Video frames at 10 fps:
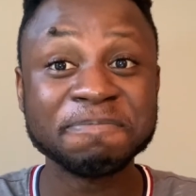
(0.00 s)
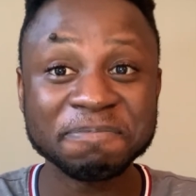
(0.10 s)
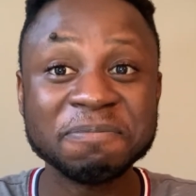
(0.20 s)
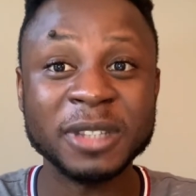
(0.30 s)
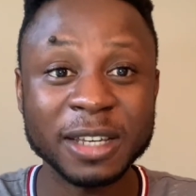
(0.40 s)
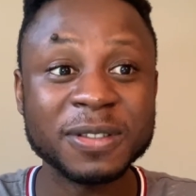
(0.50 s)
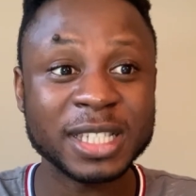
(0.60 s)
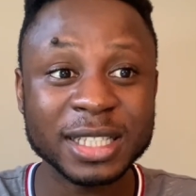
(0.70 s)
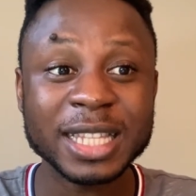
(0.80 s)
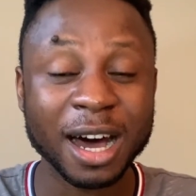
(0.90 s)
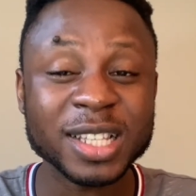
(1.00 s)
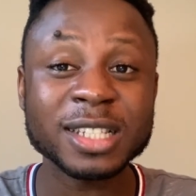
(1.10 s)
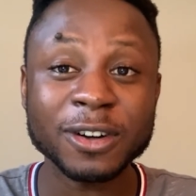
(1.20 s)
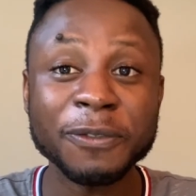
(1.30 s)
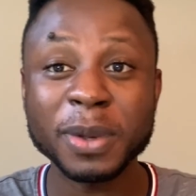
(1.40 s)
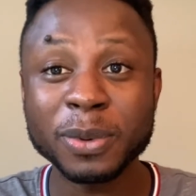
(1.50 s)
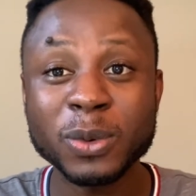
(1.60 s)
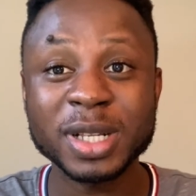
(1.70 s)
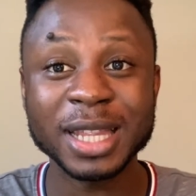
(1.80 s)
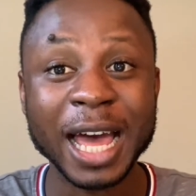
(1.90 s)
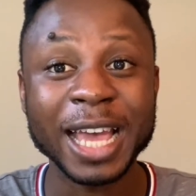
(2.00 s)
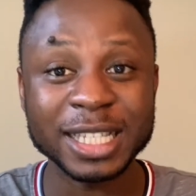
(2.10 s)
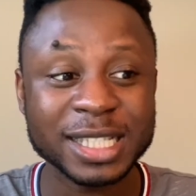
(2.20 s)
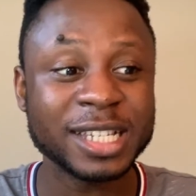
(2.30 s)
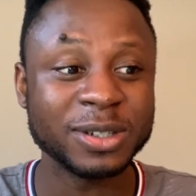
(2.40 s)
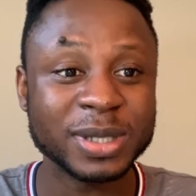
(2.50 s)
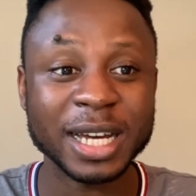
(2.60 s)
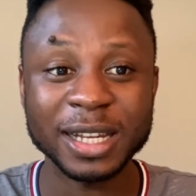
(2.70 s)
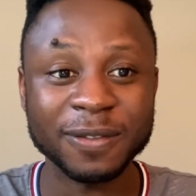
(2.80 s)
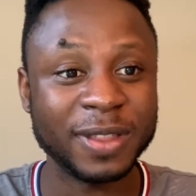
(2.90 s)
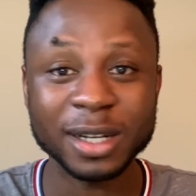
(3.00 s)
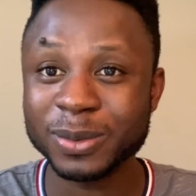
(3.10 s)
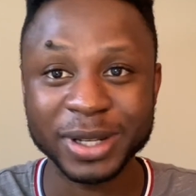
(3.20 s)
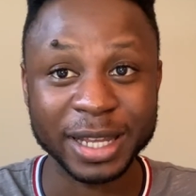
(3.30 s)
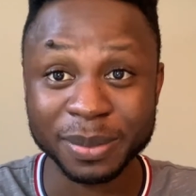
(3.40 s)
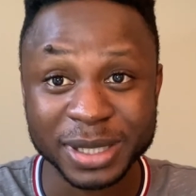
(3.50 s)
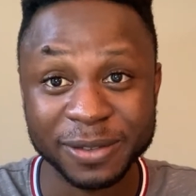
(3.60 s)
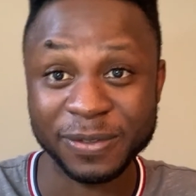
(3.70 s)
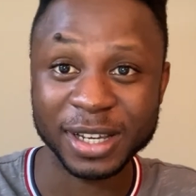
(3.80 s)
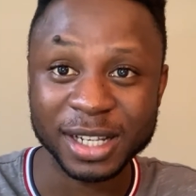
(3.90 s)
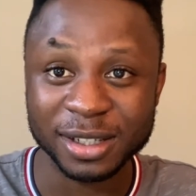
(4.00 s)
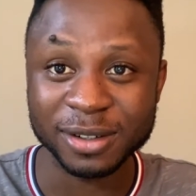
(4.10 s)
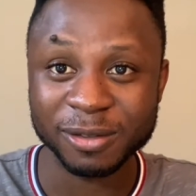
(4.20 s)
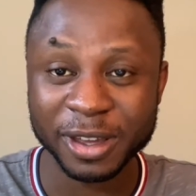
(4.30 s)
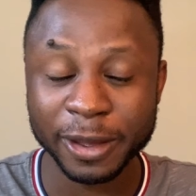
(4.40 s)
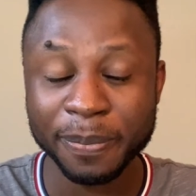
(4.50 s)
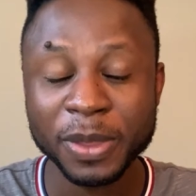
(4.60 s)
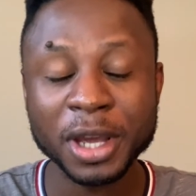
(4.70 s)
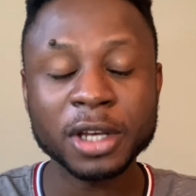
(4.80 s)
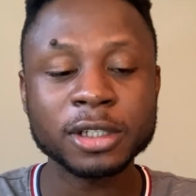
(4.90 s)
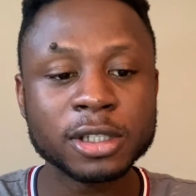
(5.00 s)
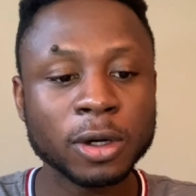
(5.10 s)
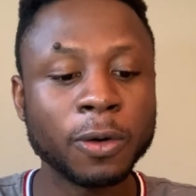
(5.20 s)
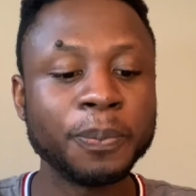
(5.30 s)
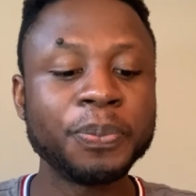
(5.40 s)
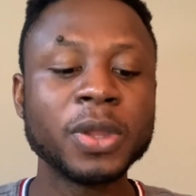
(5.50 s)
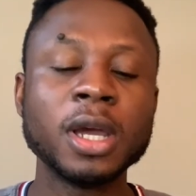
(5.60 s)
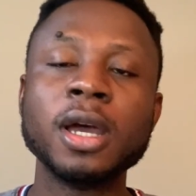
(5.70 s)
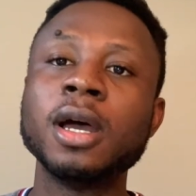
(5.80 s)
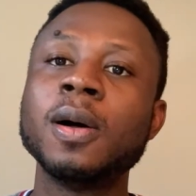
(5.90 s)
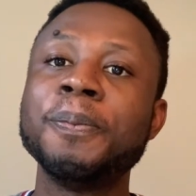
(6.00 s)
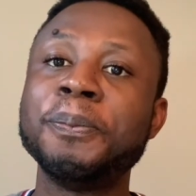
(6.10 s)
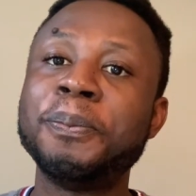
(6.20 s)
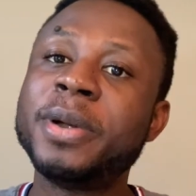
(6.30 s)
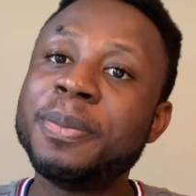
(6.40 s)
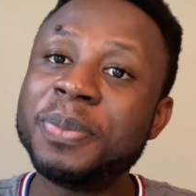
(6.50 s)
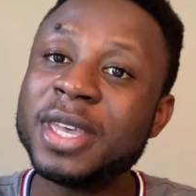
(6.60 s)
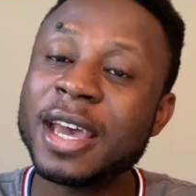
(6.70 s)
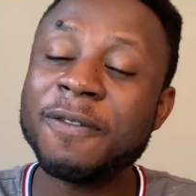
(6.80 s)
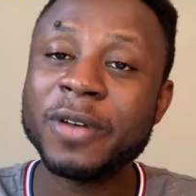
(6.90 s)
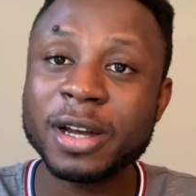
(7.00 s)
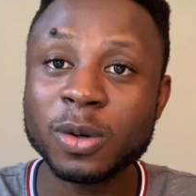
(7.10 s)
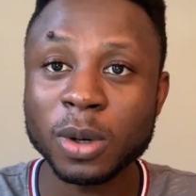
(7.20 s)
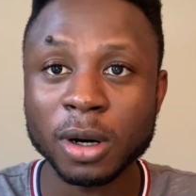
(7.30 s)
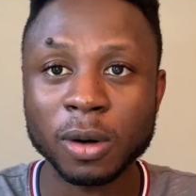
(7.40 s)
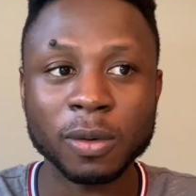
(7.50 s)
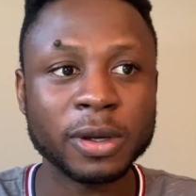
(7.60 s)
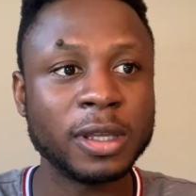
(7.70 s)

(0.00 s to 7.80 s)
They've seen thousands of people with lying skills and they've dealt with them severely. Okay, so prepare very well.